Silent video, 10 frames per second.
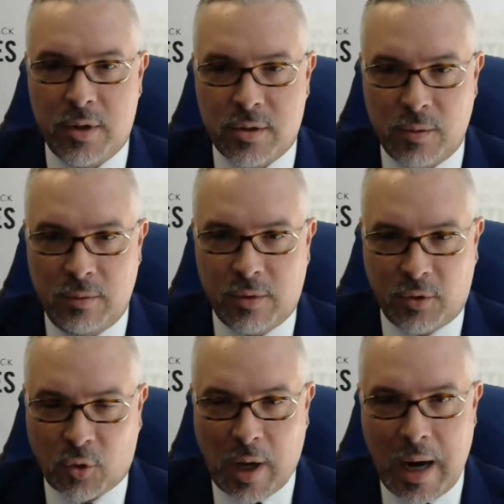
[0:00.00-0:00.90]
which
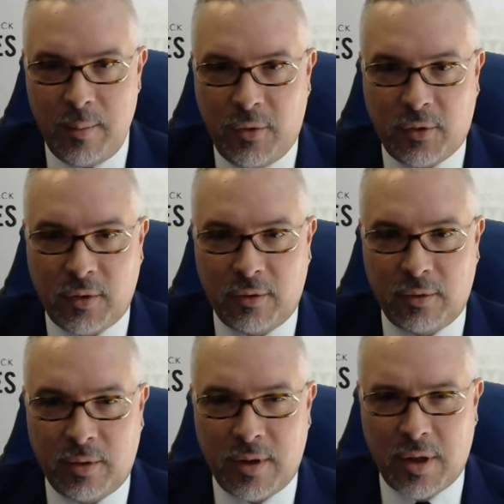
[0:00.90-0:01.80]
describes
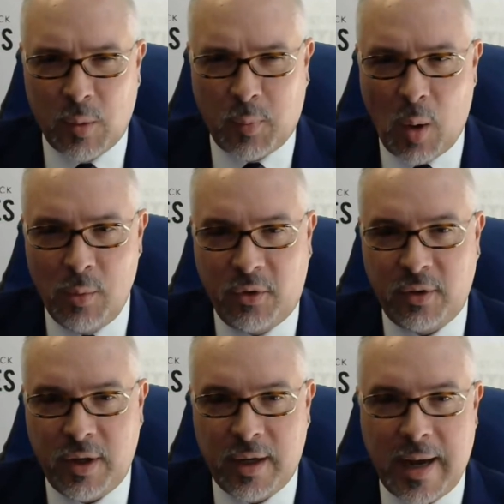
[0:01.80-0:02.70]
the
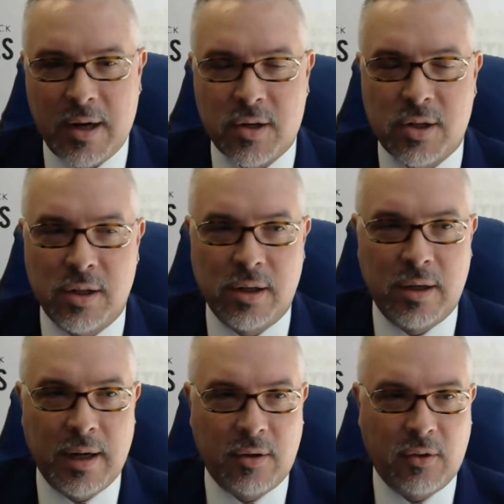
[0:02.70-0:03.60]
diplomacy and
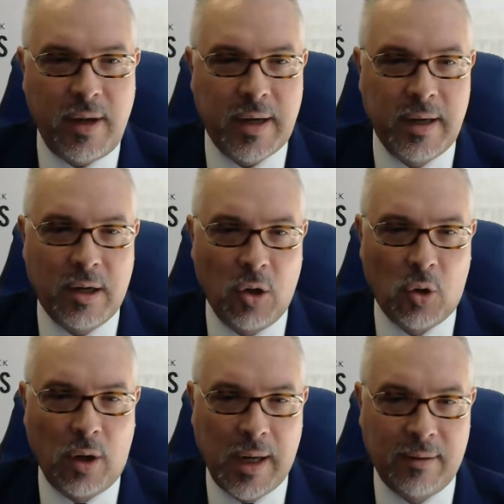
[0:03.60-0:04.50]
action that's taken at
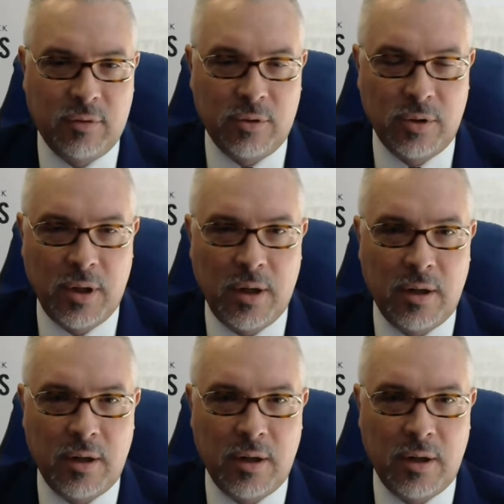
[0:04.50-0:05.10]
local level